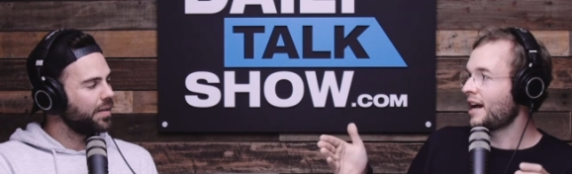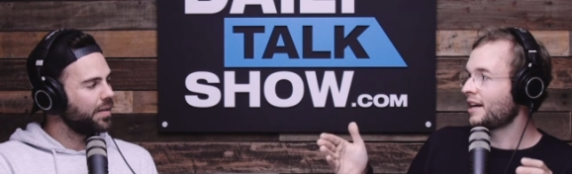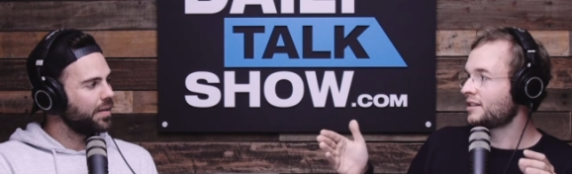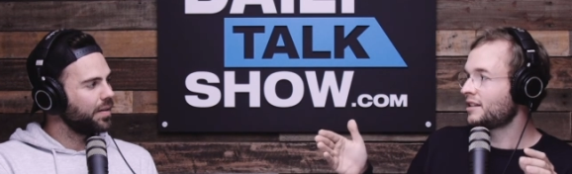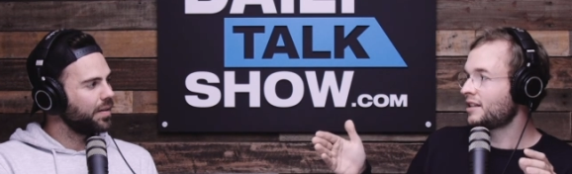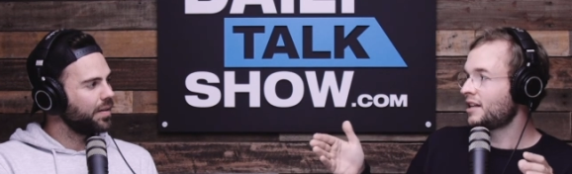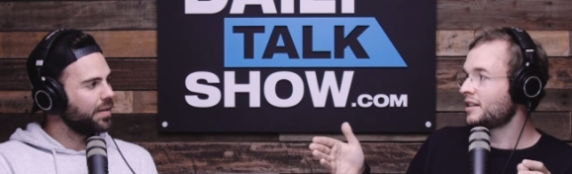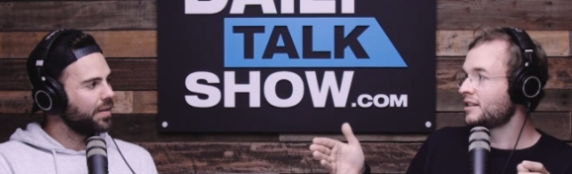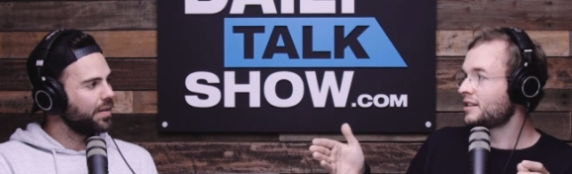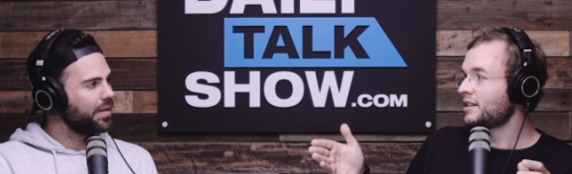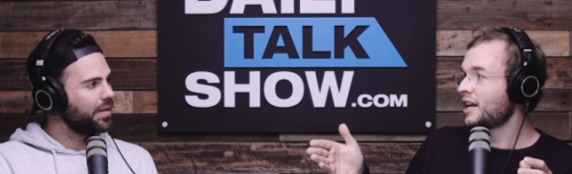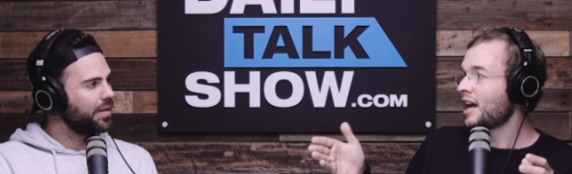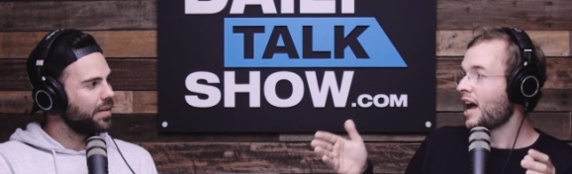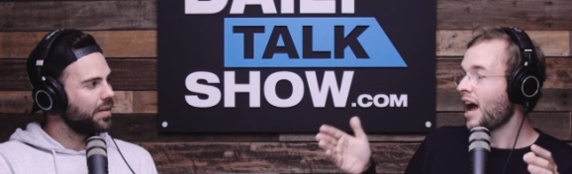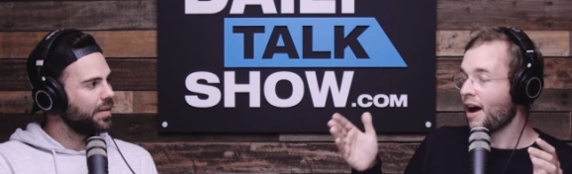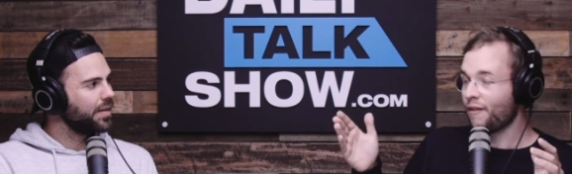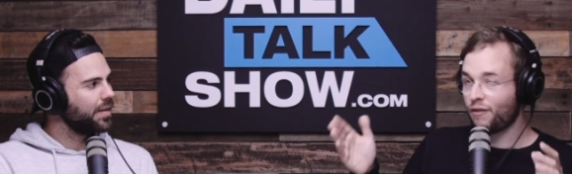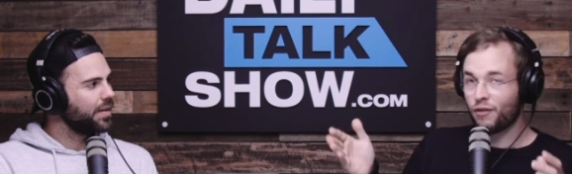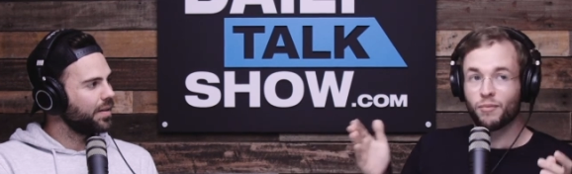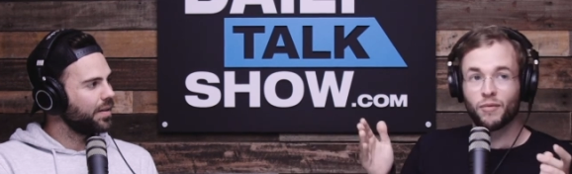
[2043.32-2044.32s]
Speaker 1: accidents are
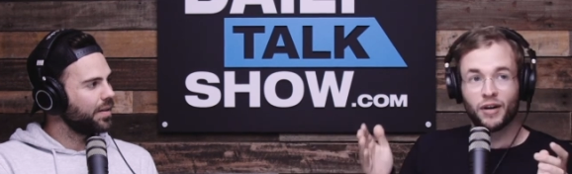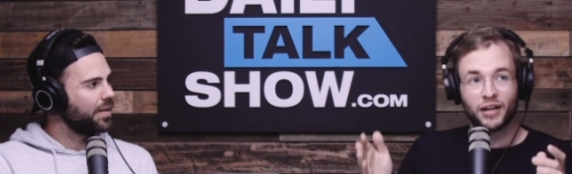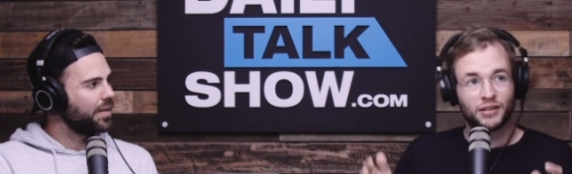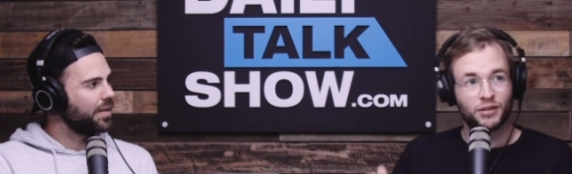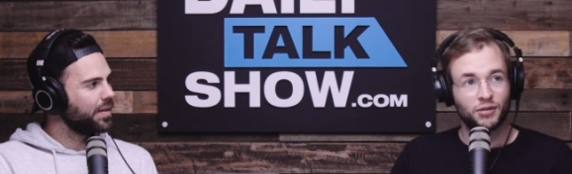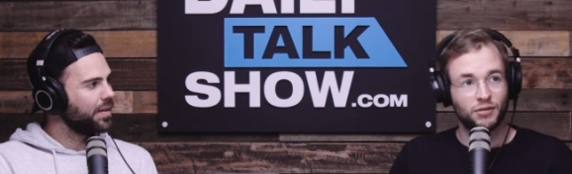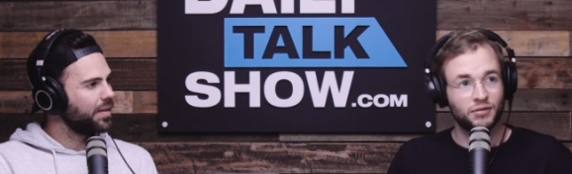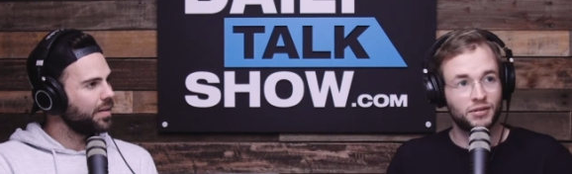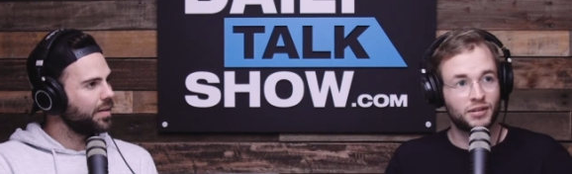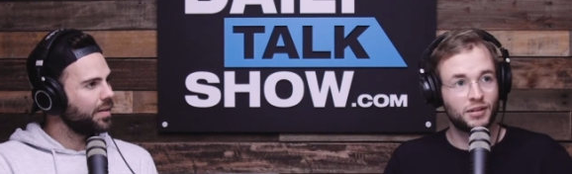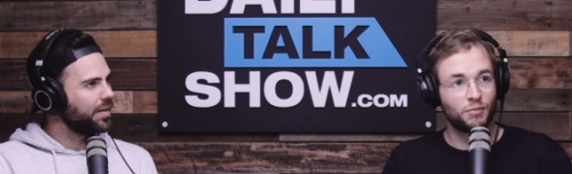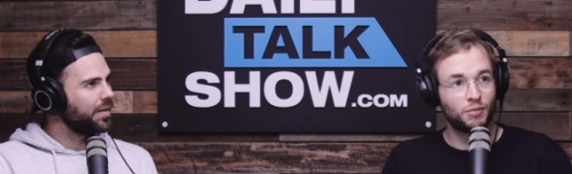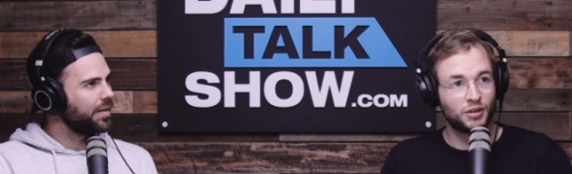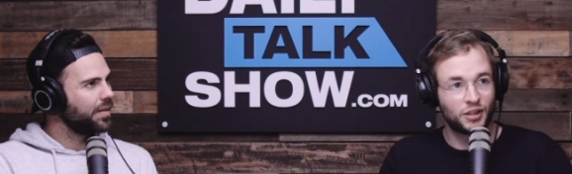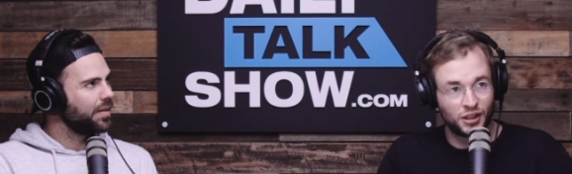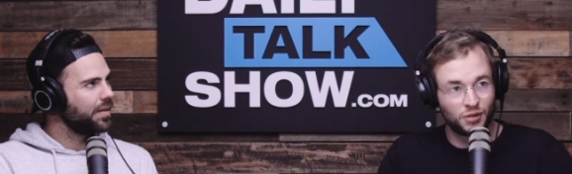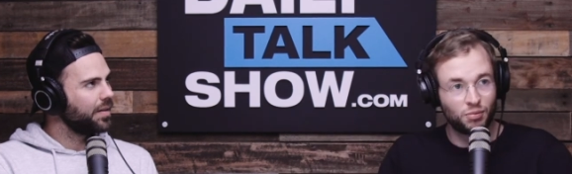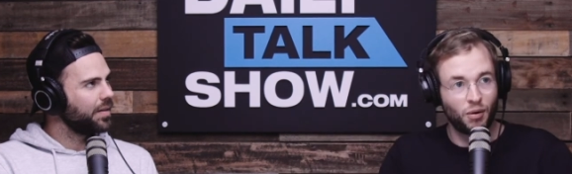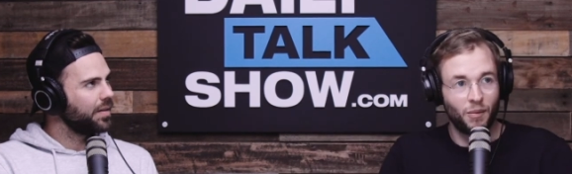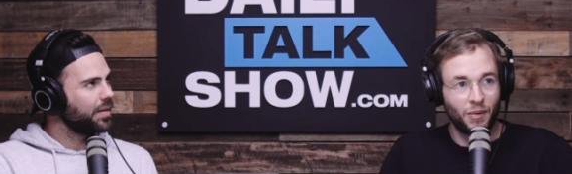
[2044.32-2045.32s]
from rentals, which
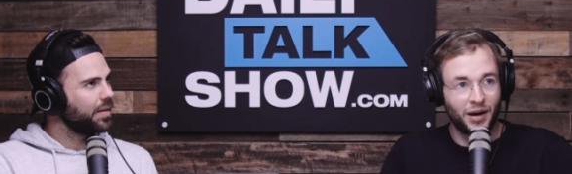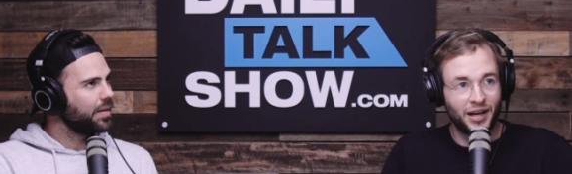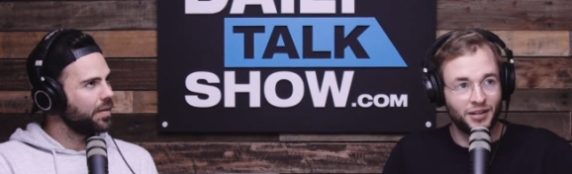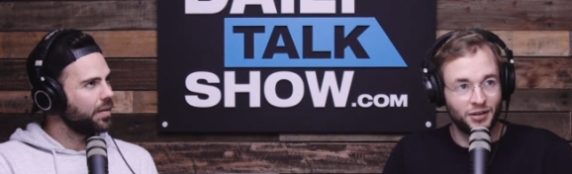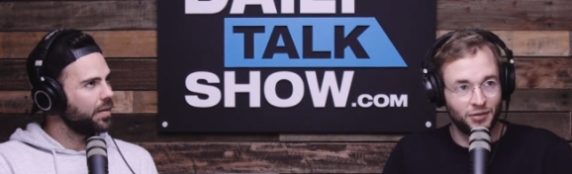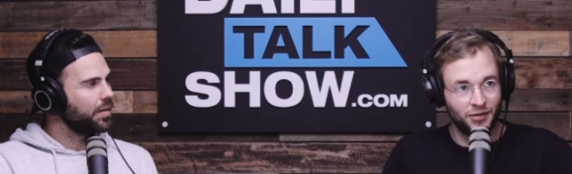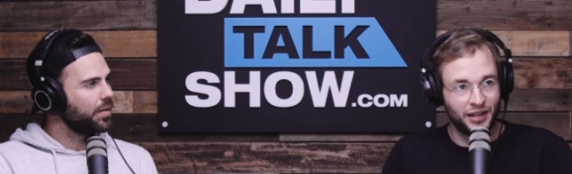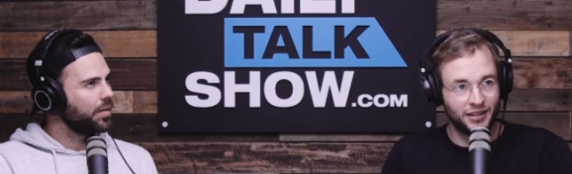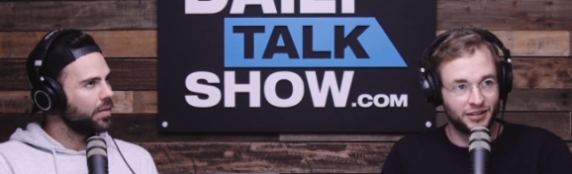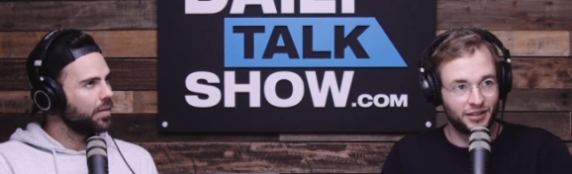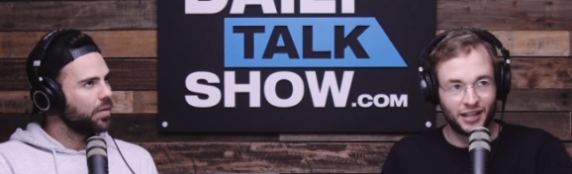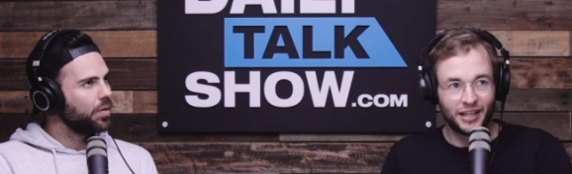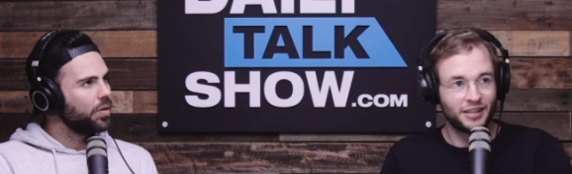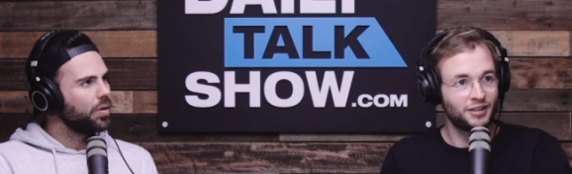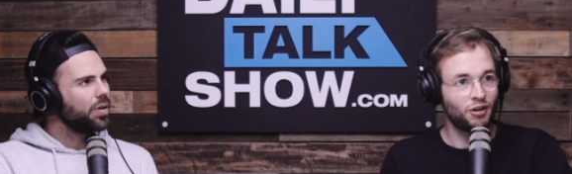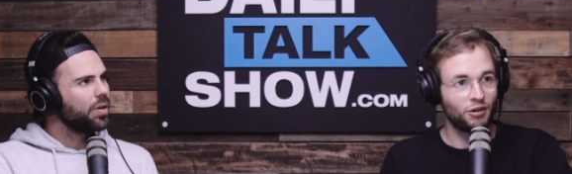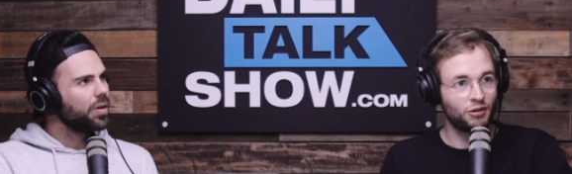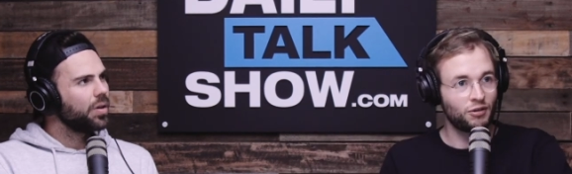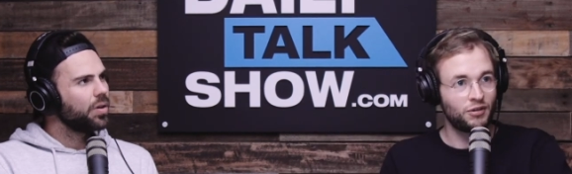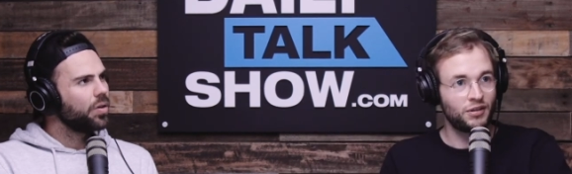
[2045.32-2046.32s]
is what we're doing. So that's
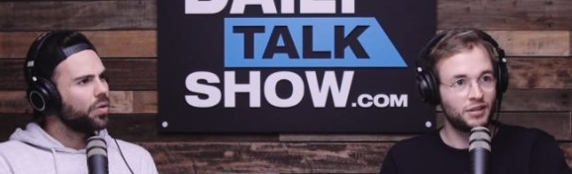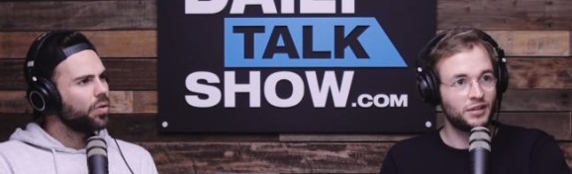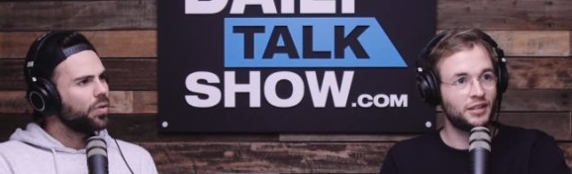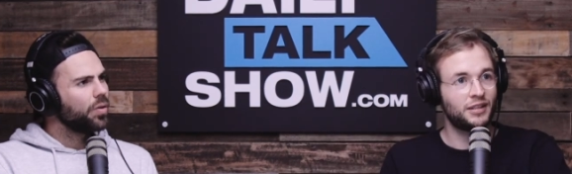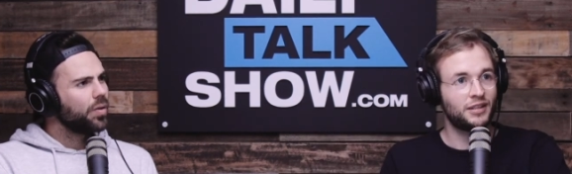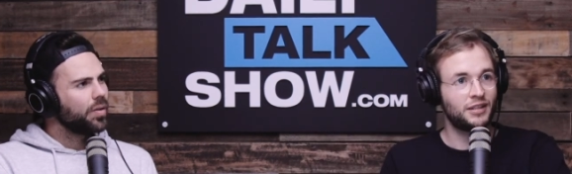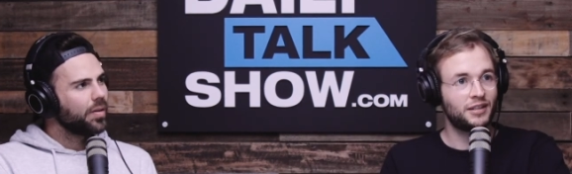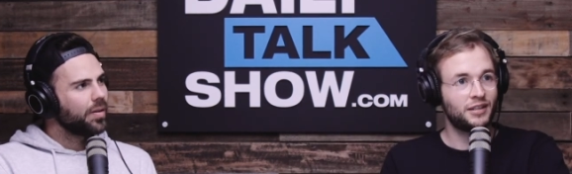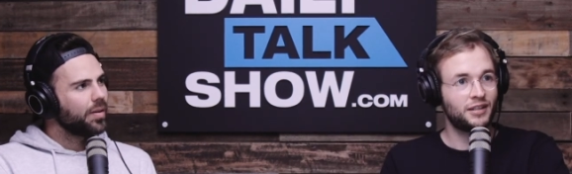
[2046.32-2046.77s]
not good.